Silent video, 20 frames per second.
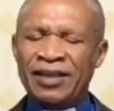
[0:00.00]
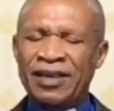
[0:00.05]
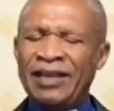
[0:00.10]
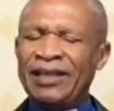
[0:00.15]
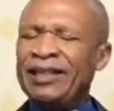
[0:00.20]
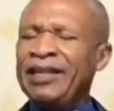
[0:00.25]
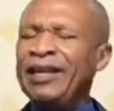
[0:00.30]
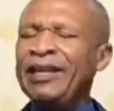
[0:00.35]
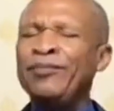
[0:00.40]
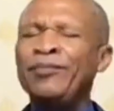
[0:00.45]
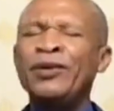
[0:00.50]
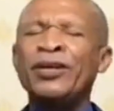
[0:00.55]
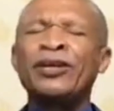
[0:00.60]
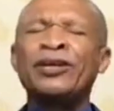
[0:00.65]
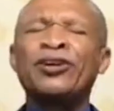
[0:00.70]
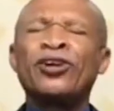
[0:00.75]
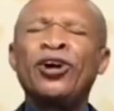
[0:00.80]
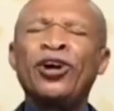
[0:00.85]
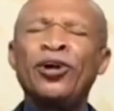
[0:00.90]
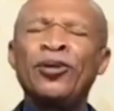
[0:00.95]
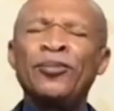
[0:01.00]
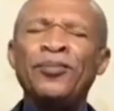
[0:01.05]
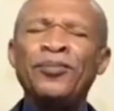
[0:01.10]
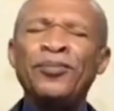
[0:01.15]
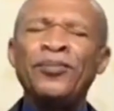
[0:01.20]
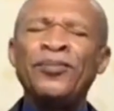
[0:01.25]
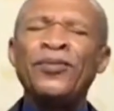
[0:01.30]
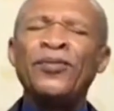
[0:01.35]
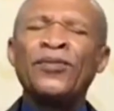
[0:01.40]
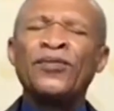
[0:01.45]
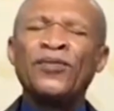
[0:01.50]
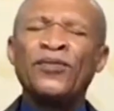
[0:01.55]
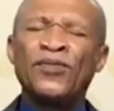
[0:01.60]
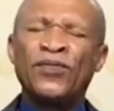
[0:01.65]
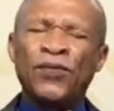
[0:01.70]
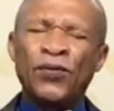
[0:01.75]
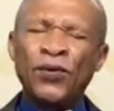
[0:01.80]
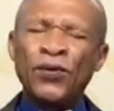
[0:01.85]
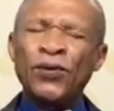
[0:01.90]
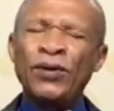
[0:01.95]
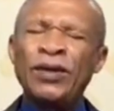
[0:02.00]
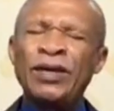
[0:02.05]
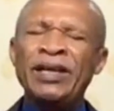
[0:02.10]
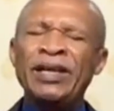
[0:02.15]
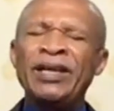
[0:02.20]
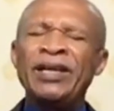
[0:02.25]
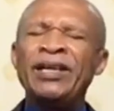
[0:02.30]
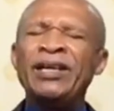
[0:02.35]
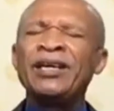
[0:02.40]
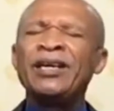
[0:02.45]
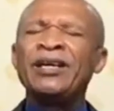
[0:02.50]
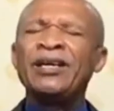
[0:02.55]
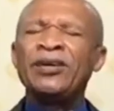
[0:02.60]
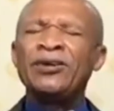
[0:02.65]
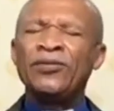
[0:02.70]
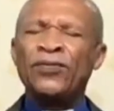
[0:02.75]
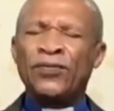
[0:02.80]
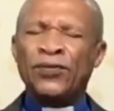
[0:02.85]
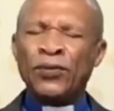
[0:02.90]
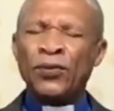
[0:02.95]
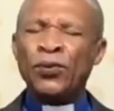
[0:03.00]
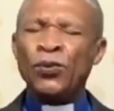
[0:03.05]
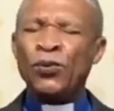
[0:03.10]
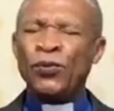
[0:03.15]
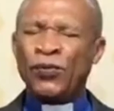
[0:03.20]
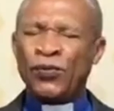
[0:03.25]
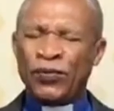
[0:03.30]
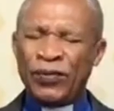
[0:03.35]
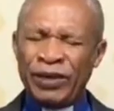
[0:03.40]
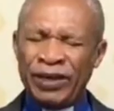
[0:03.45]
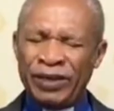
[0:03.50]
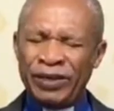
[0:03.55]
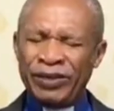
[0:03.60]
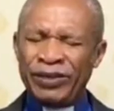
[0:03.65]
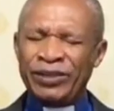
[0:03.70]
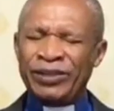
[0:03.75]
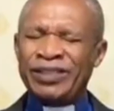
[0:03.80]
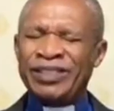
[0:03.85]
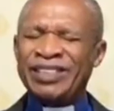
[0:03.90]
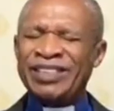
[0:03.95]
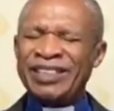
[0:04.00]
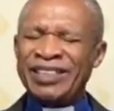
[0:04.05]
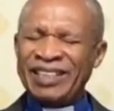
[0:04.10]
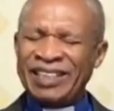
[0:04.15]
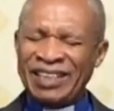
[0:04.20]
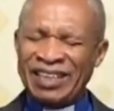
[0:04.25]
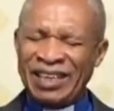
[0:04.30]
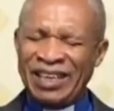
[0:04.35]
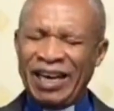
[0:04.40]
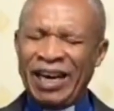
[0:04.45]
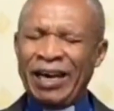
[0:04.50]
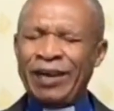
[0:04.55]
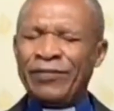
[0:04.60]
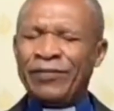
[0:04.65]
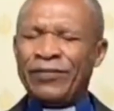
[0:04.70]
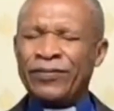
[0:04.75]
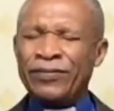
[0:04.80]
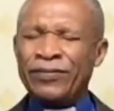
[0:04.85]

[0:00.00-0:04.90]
and then become fully fulfilled in life.